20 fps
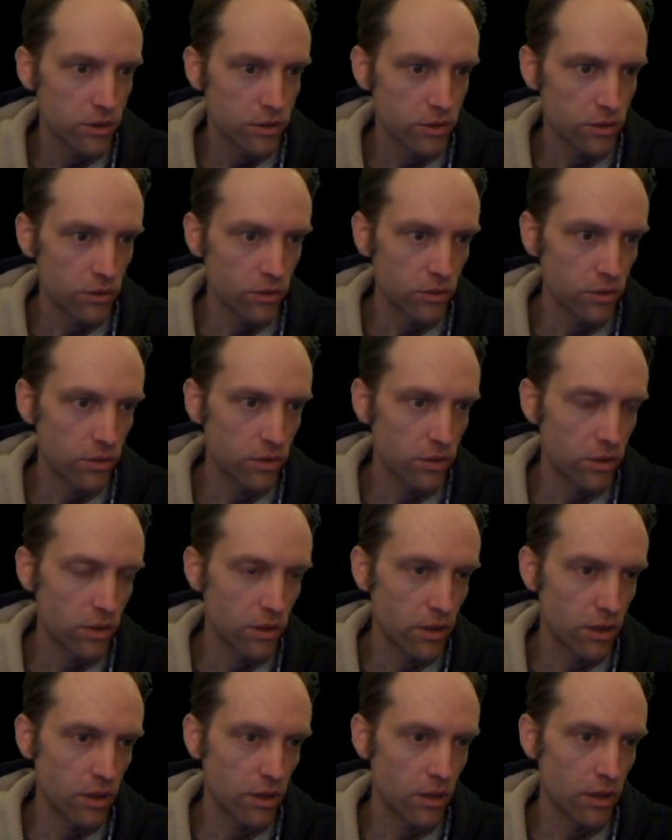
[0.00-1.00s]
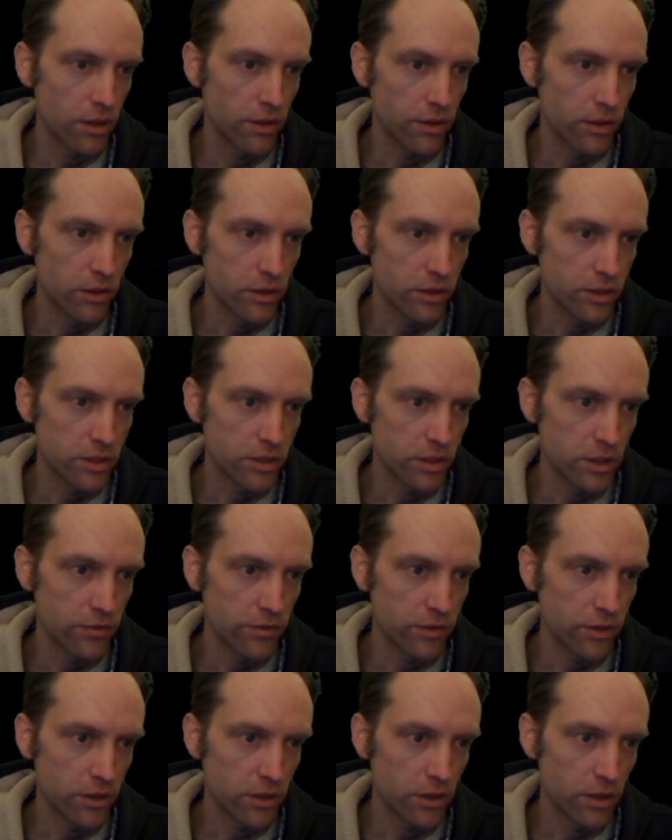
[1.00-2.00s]
So you can see
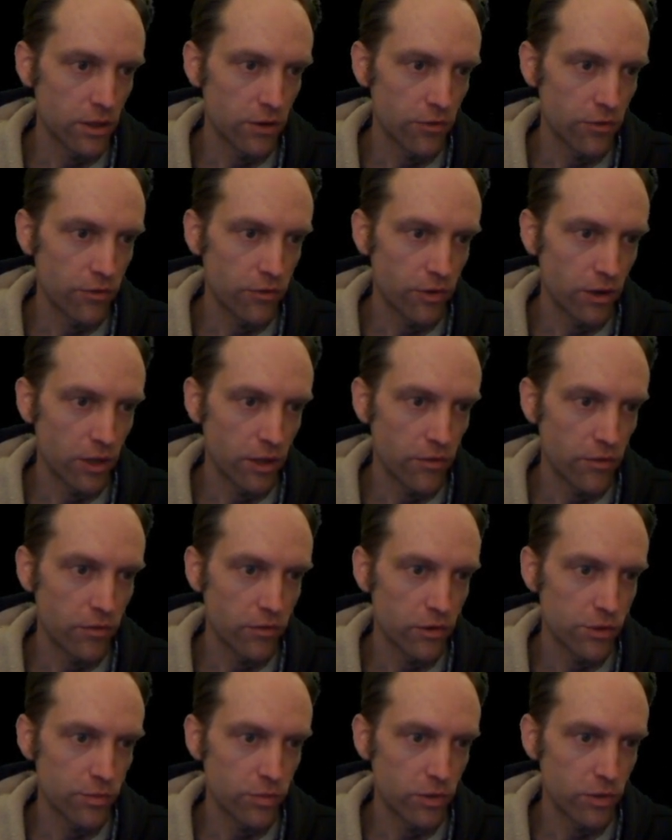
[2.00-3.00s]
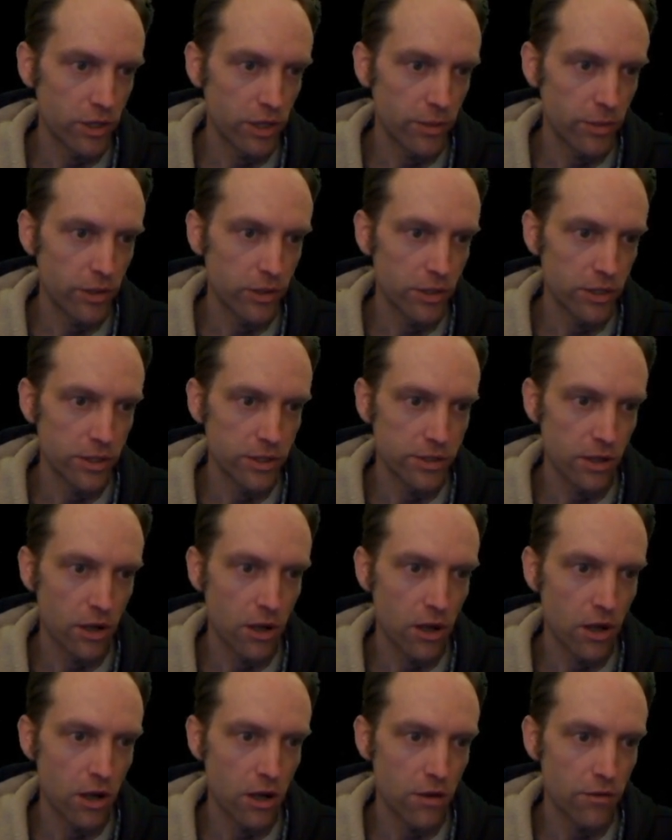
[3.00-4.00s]
if it if uh, the first parameter is
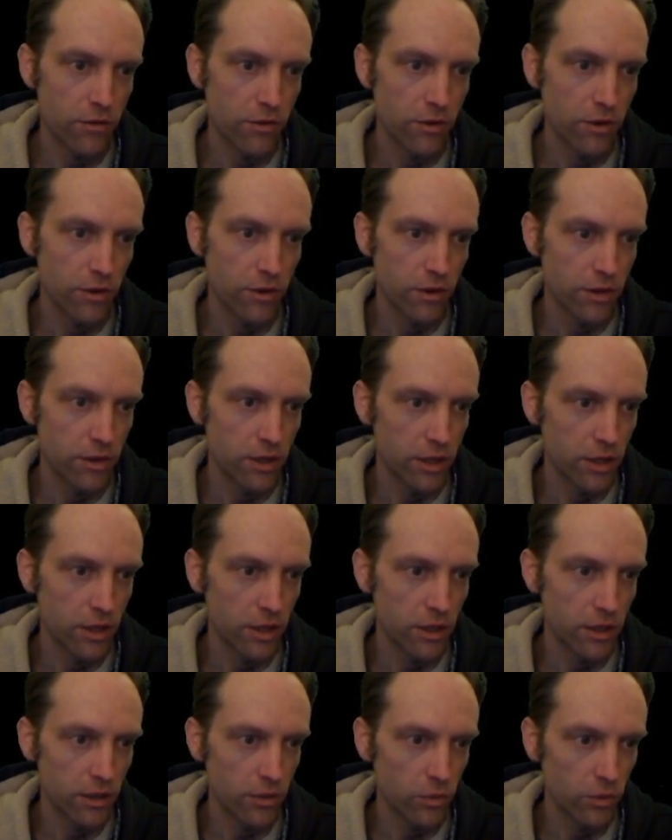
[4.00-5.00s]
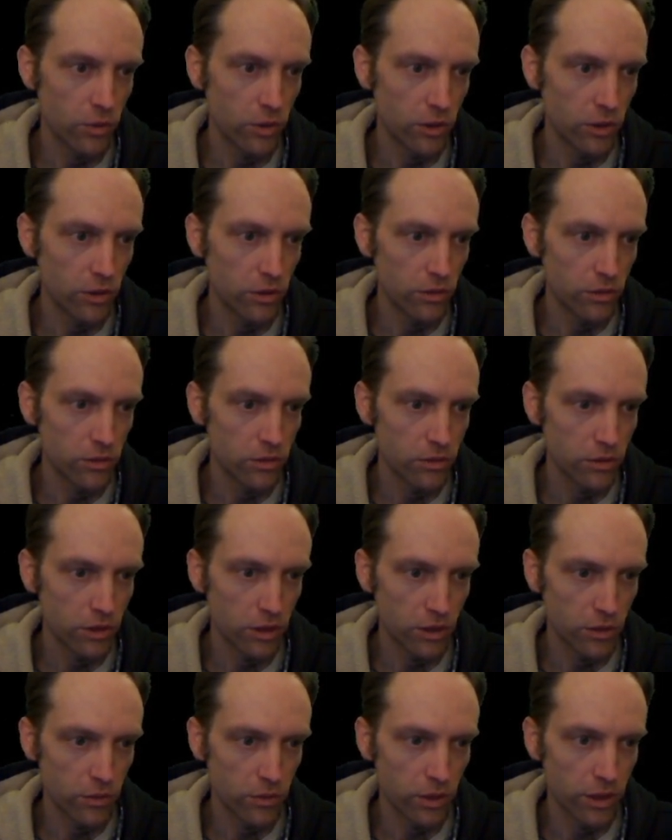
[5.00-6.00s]
off, then it will
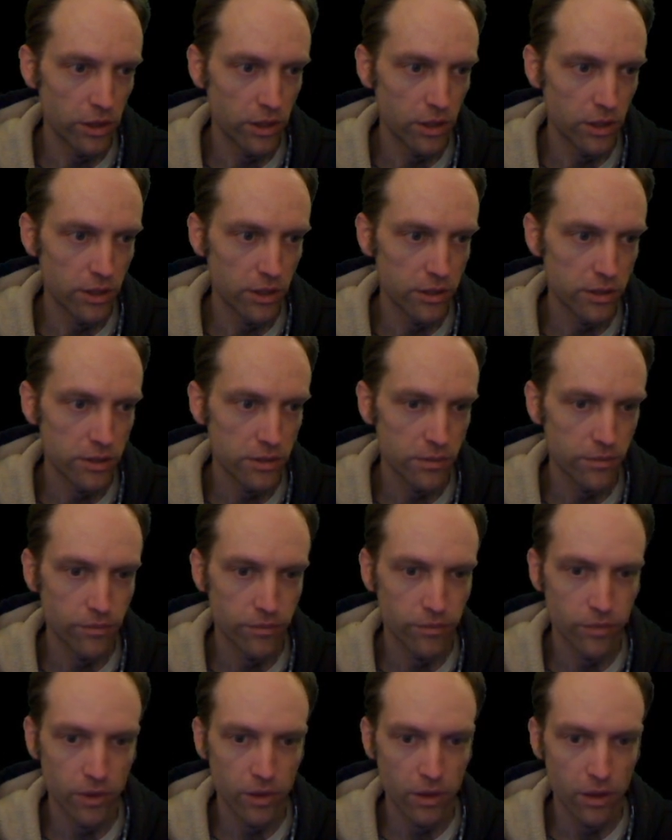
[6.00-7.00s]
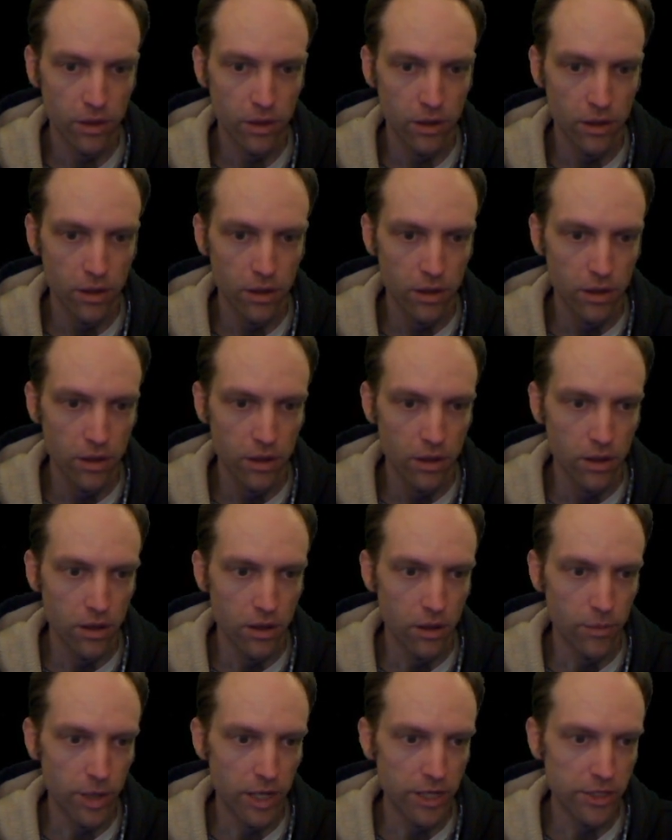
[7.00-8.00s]
it'll run this.
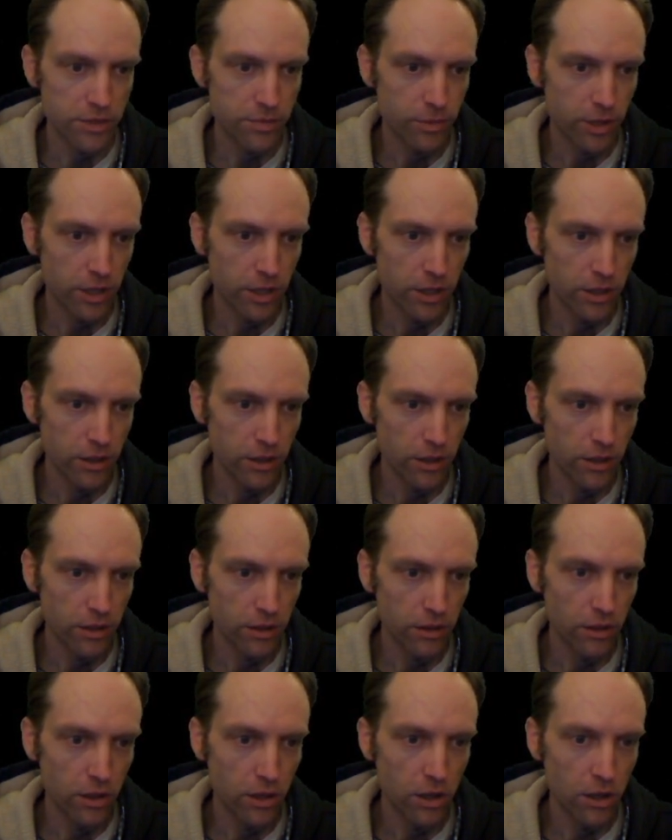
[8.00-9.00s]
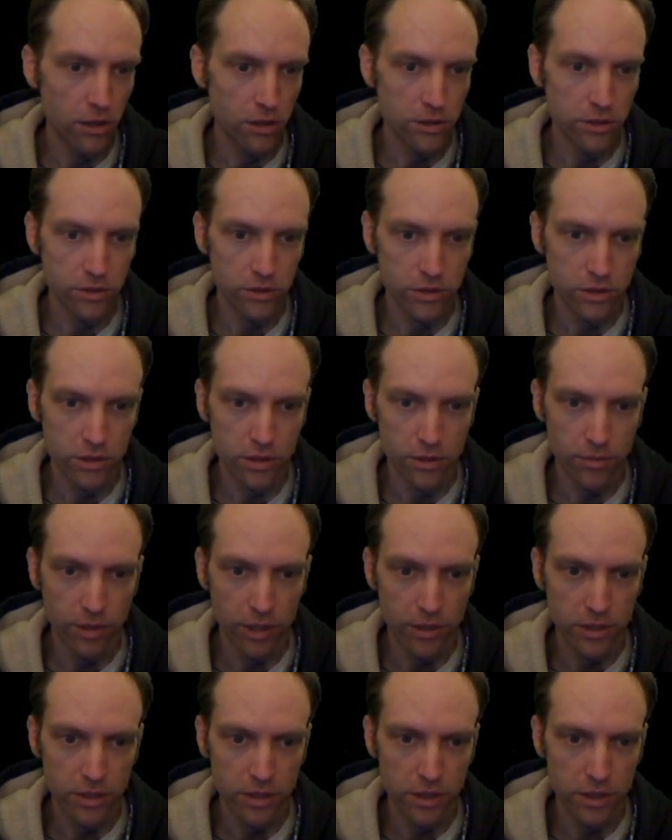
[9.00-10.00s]
Um, I just made a, a log, so it
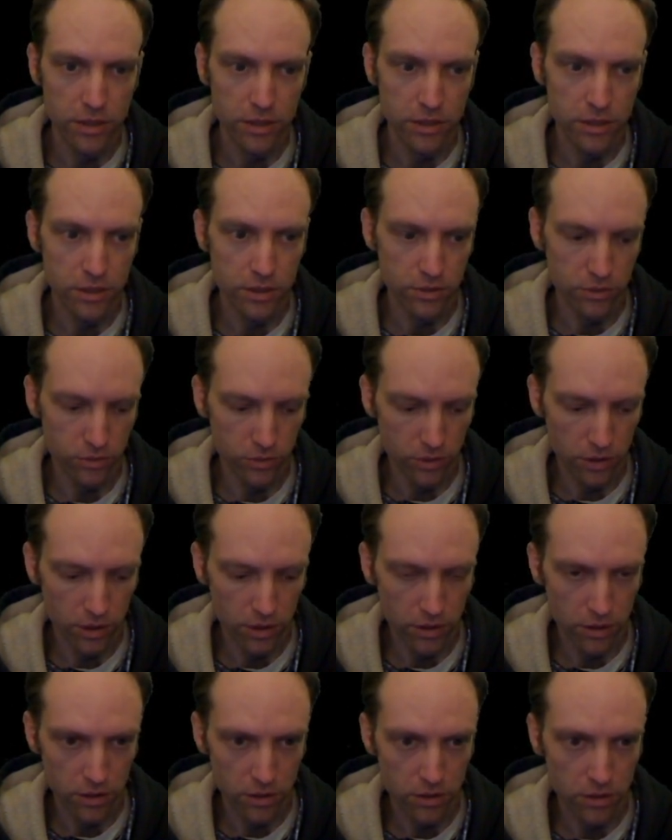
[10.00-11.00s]
makes it easy to uh,